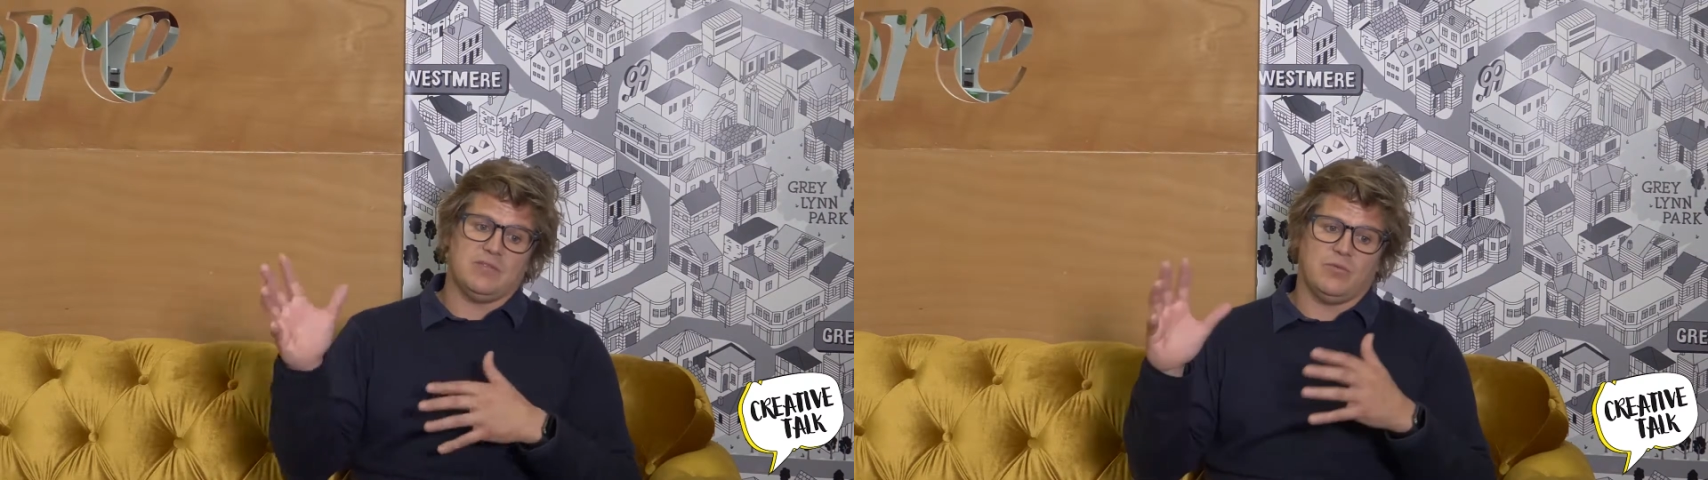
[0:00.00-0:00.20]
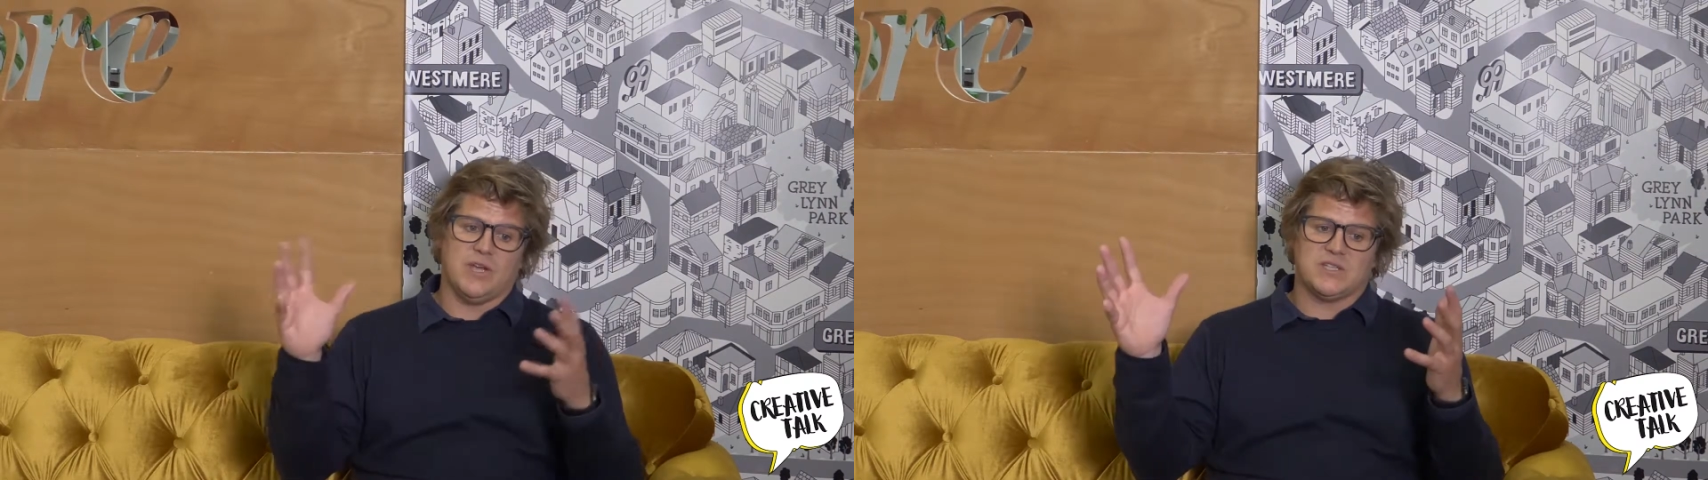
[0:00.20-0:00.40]

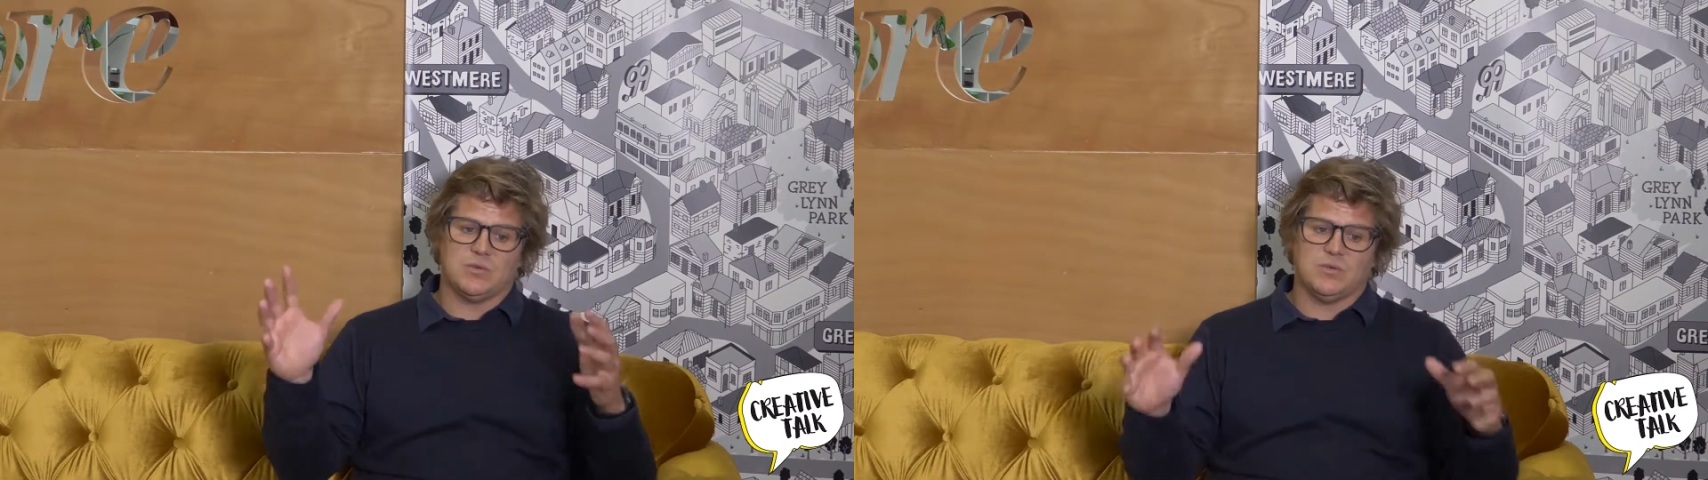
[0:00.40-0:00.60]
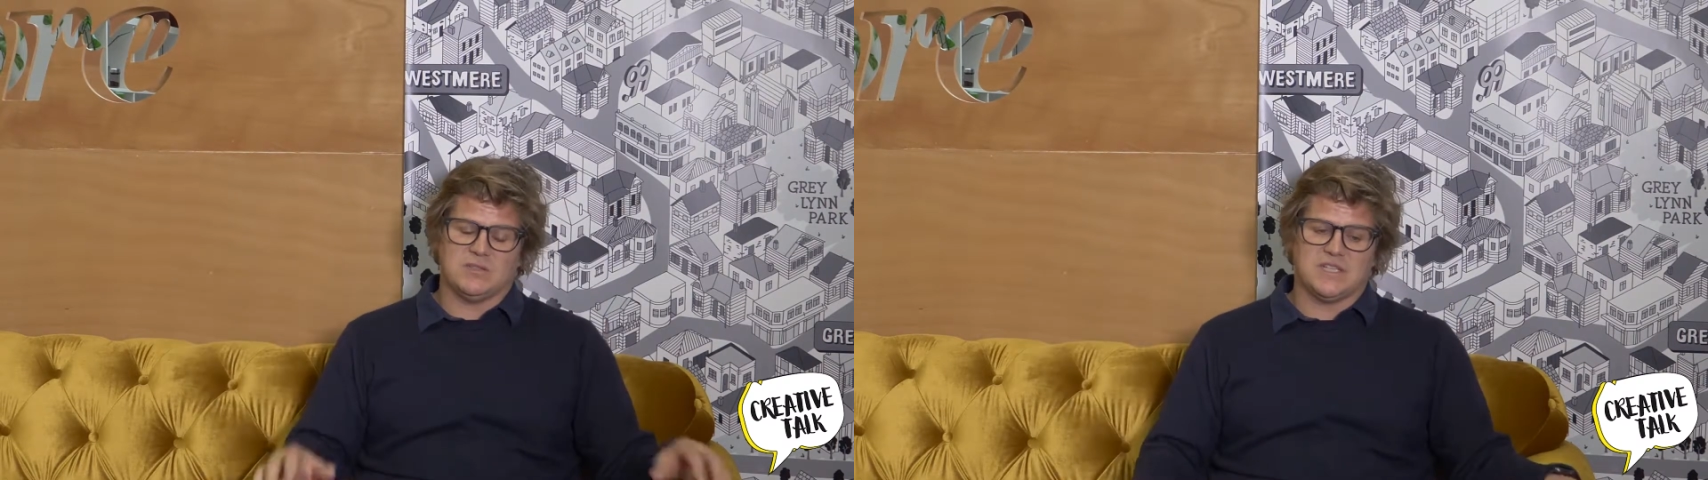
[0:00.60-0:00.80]
give away
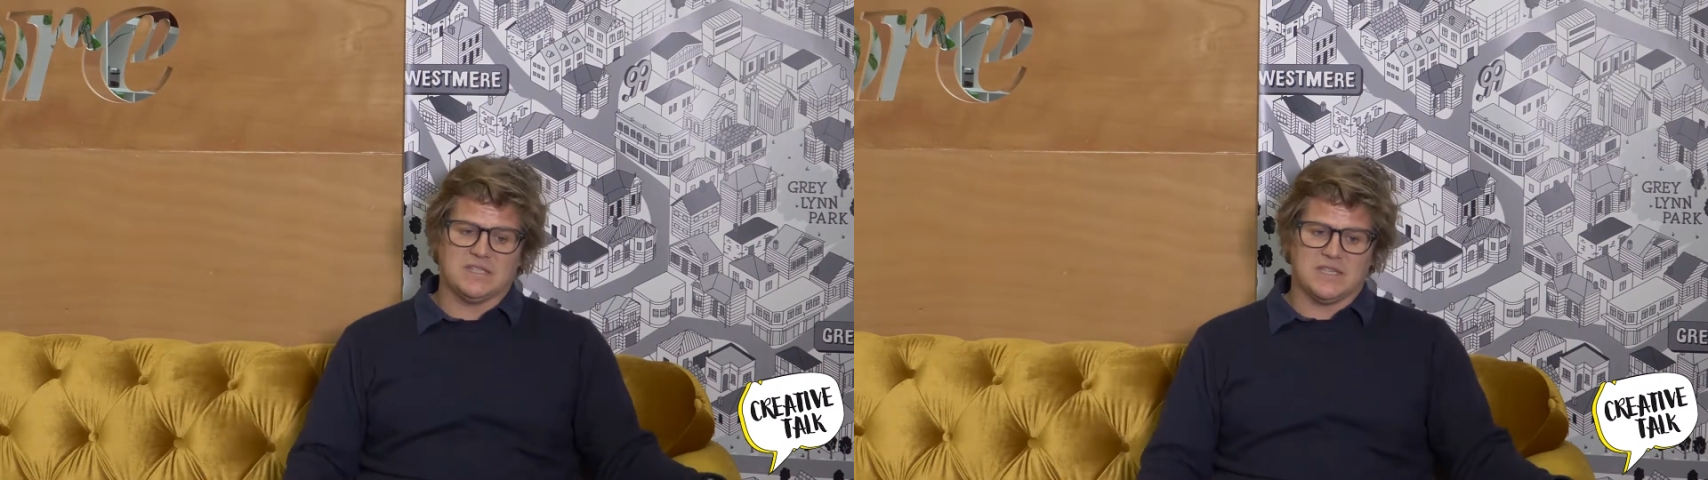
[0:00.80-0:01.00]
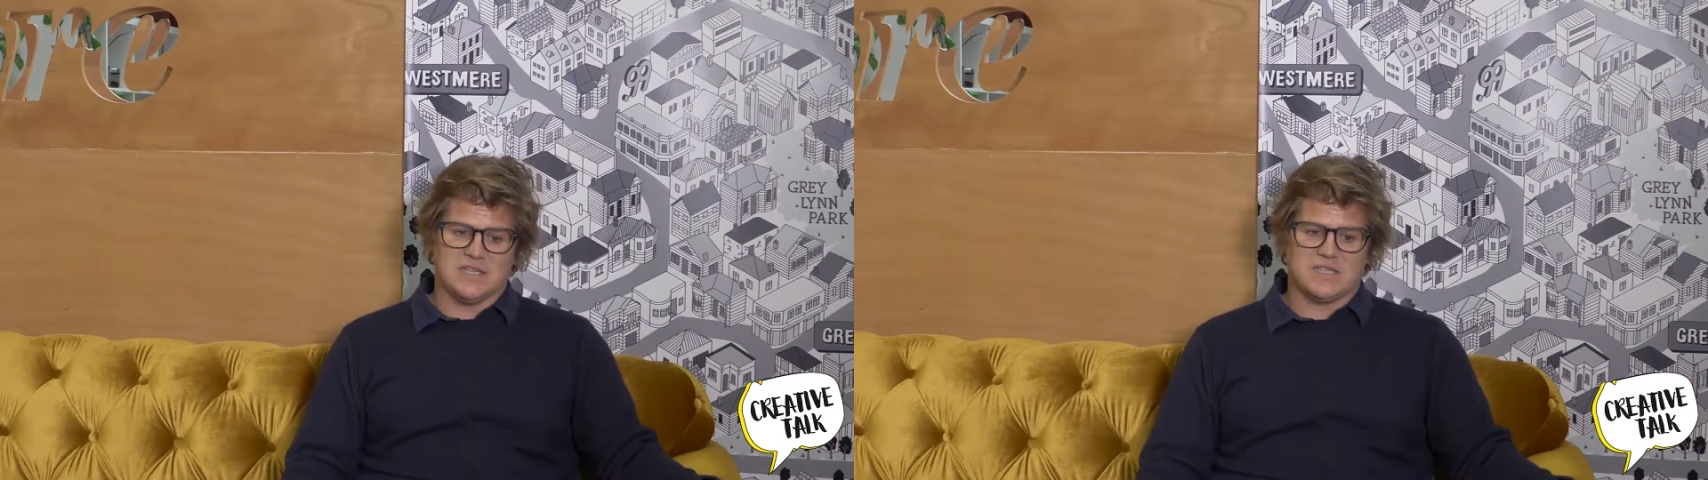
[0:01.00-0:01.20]
to all the
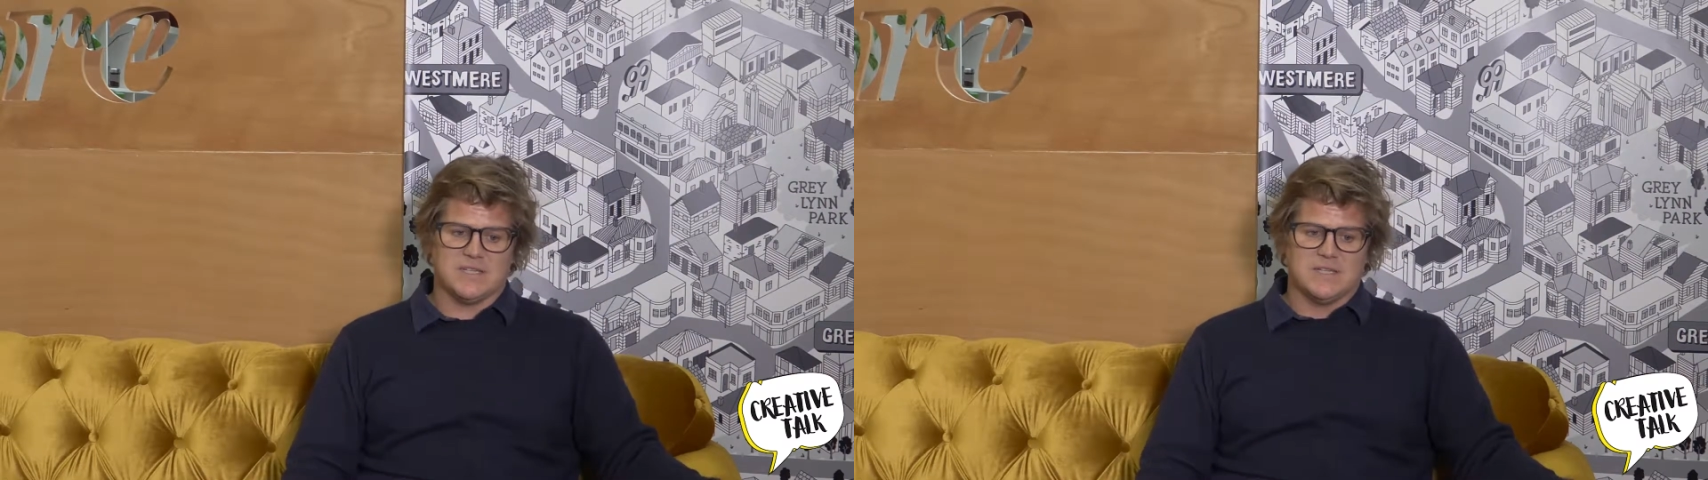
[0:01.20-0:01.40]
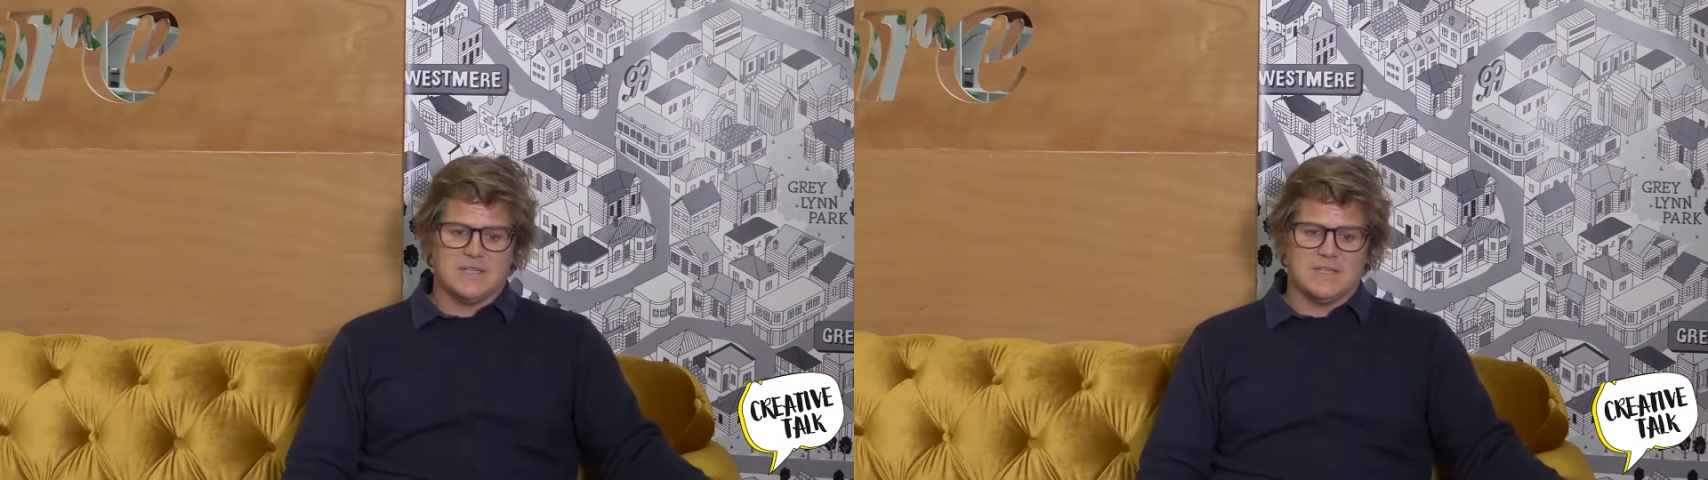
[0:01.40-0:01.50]
attendees.